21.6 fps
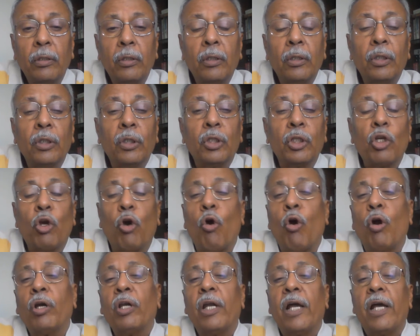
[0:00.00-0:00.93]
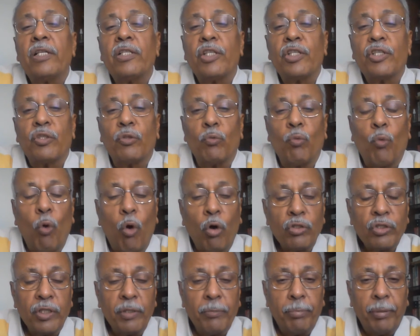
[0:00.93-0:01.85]
The organization was
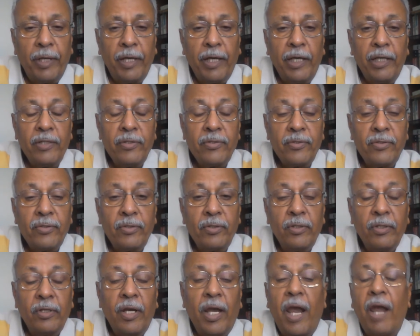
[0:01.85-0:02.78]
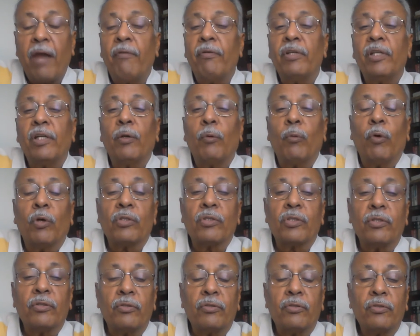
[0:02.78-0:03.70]
in place, everything was
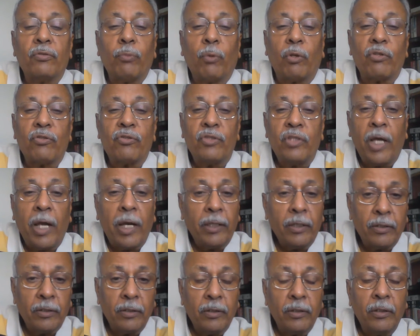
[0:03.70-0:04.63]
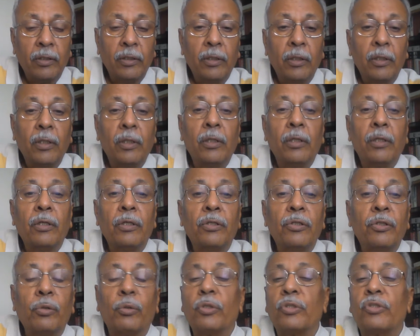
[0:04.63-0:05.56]
set.
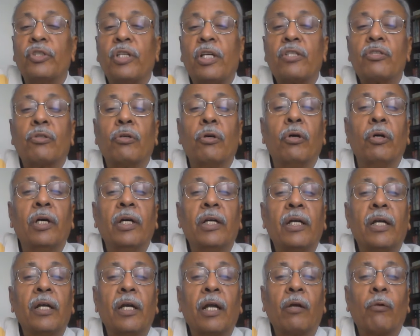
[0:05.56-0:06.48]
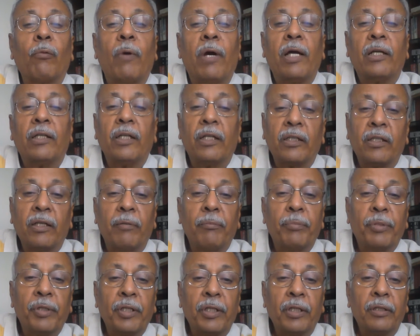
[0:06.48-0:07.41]
You could just go ahead and acquire that
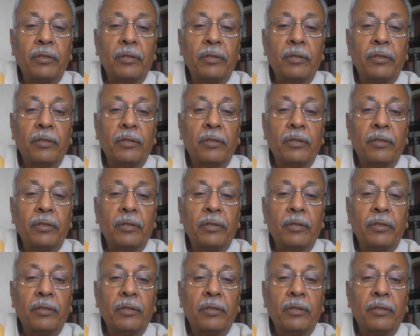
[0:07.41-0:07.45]
company.